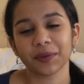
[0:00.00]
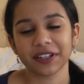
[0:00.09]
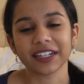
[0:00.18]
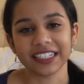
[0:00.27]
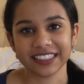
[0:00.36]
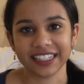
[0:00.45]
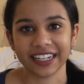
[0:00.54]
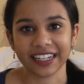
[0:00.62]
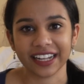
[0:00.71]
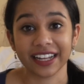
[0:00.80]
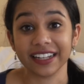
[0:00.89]
me what you guys
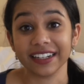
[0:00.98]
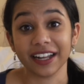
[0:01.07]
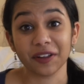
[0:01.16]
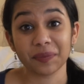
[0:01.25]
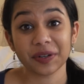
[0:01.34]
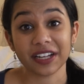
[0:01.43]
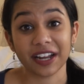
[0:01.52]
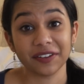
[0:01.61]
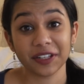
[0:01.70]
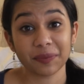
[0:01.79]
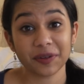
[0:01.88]
think and I'll I
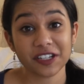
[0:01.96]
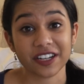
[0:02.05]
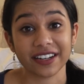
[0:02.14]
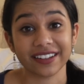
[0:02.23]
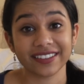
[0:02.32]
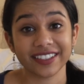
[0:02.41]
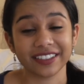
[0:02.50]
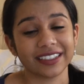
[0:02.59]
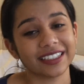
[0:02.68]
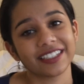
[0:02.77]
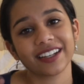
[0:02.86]
really appreciate it. So
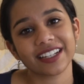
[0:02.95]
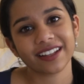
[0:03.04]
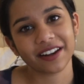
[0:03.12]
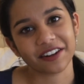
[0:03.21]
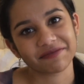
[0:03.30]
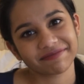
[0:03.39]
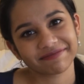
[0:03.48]
I'll see you guys later.